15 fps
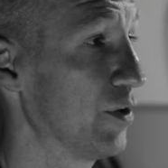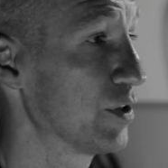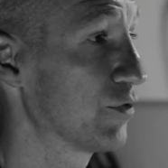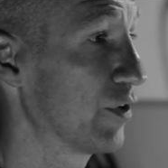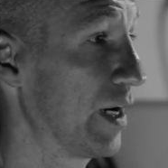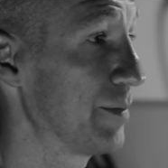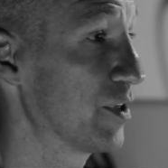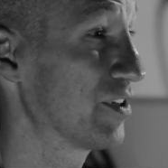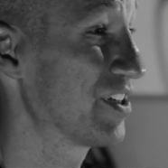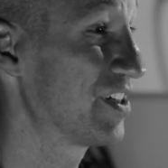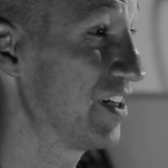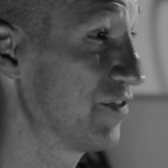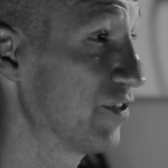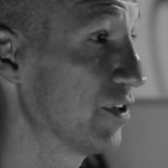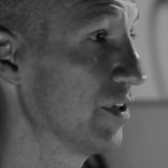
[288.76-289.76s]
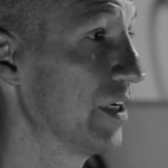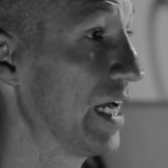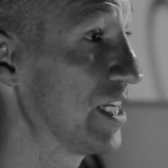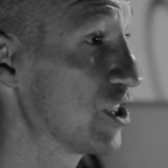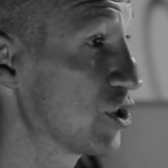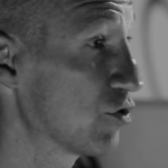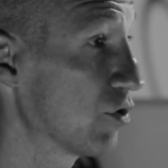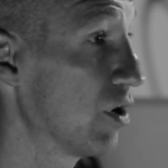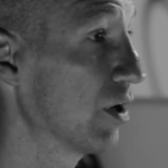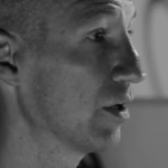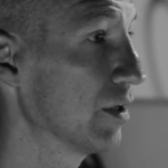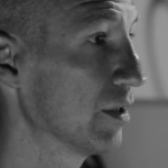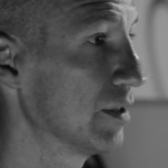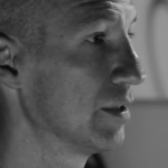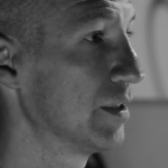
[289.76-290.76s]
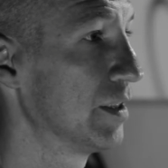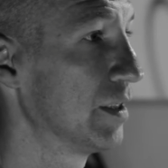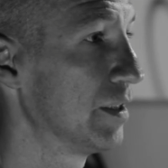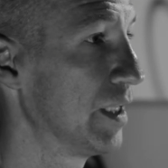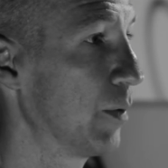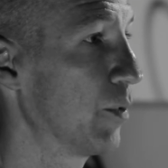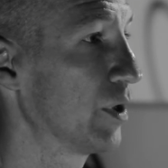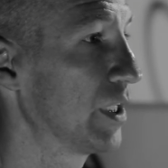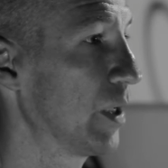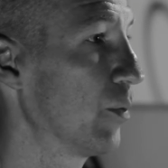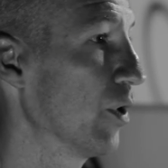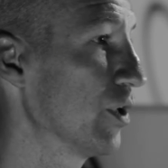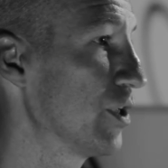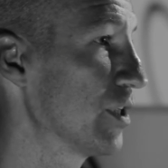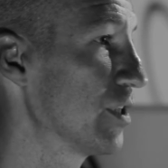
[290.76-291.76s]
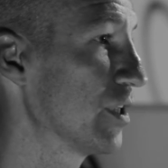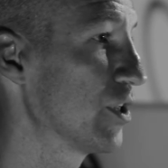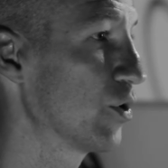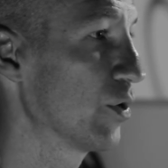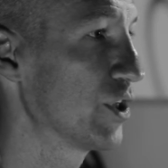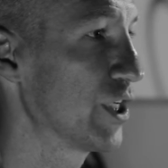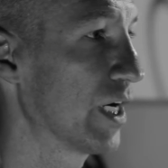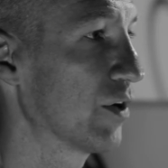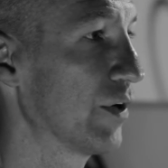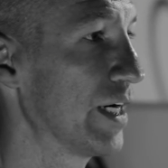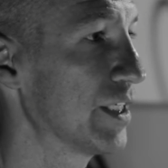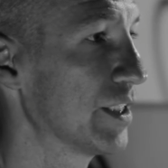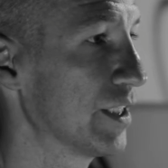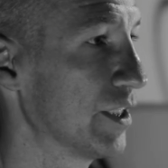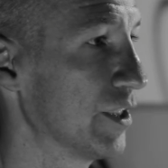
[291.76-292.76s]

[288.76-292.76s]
Those frames are stiffer and stronger than what they were just a short generation